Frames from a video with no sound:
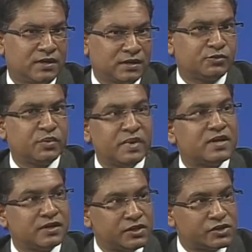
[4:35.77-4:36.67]
because we've been
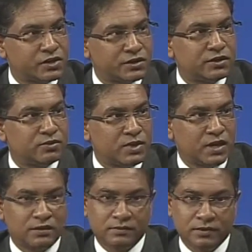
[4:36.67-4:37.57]
conditioned to do
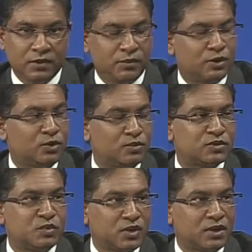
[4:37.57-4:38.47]
that with almost
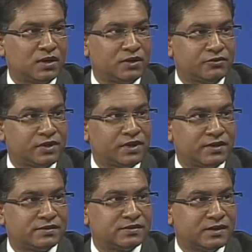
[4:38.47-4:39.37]
more than 100
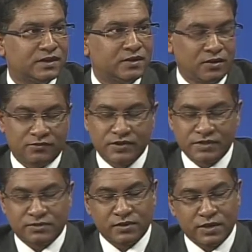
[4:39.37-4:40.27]
years of
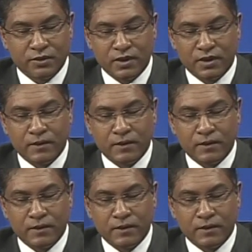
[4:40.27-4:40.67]
history in oil.